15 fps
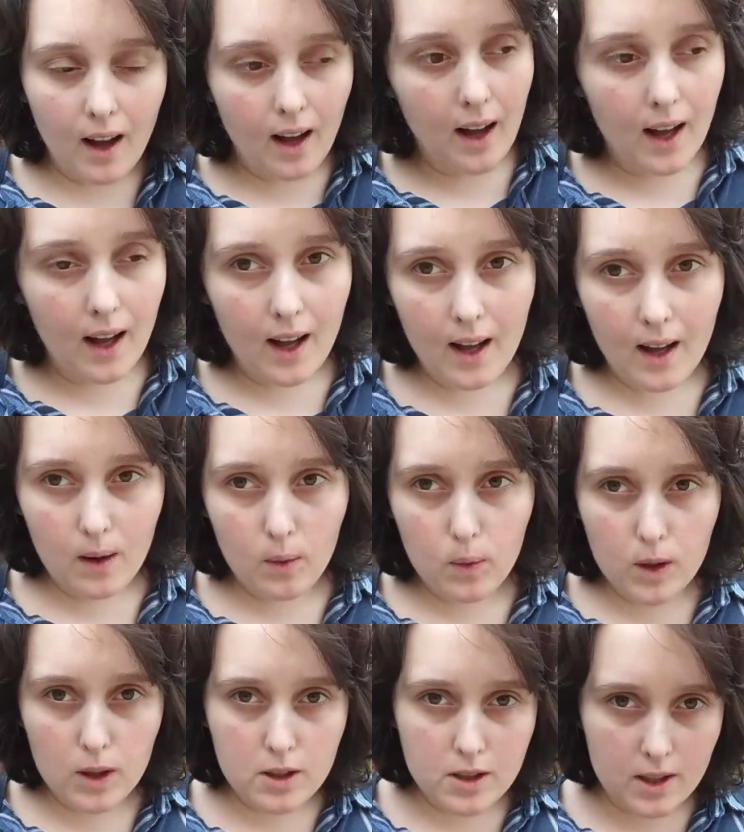
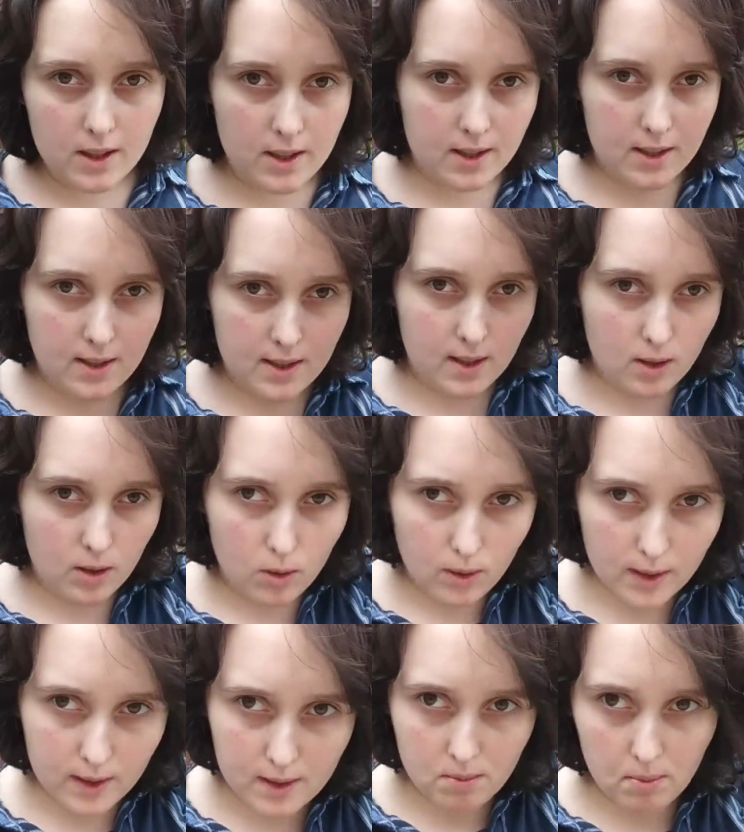We're just
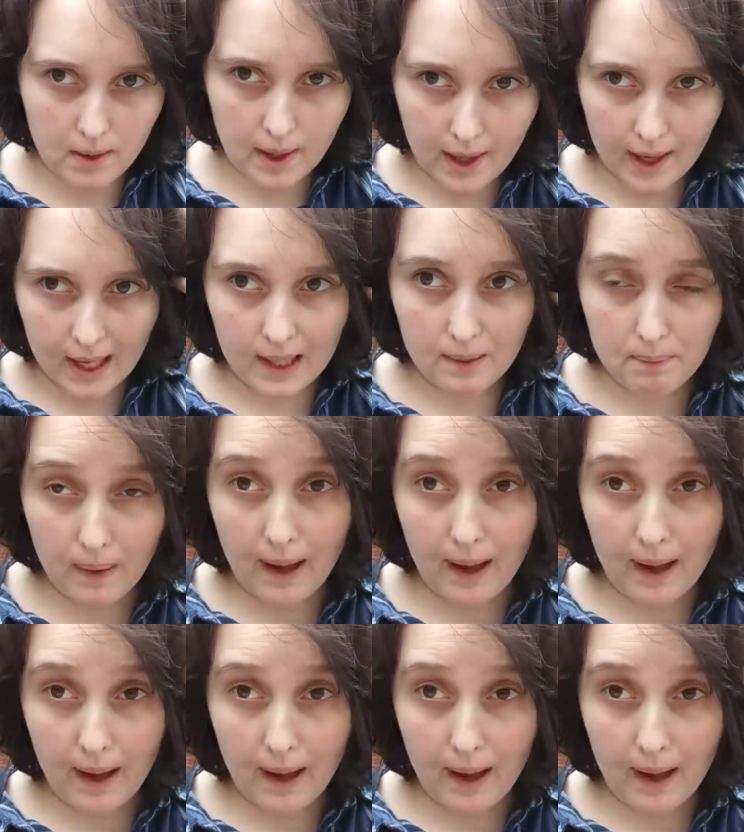going to be heading